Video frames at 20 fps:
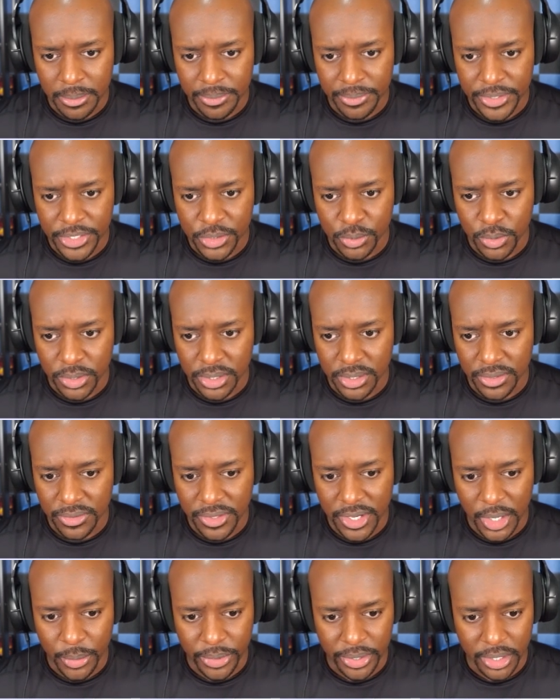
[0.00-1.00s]
This one.
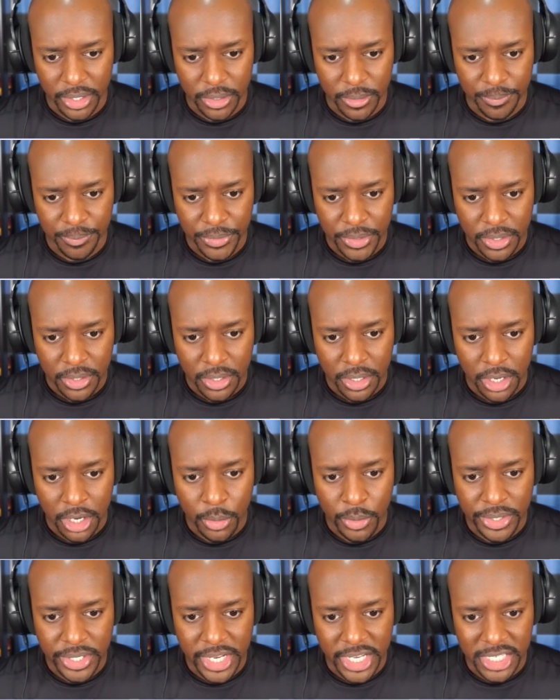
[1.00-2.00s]
There we go. Oh,
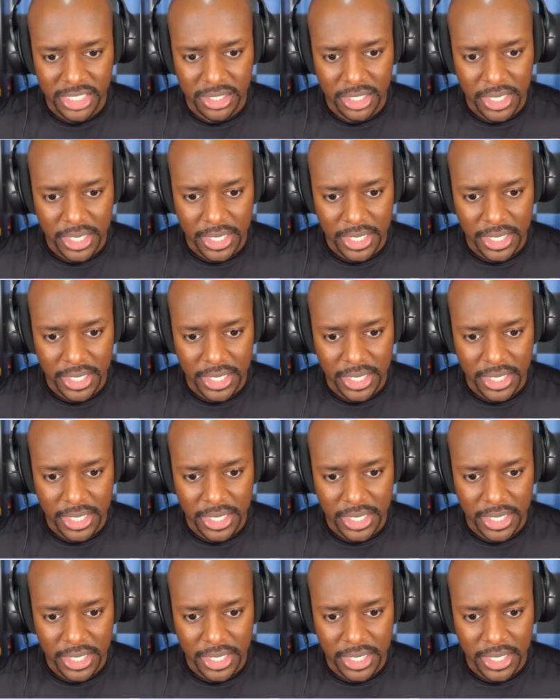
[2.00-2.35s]
we need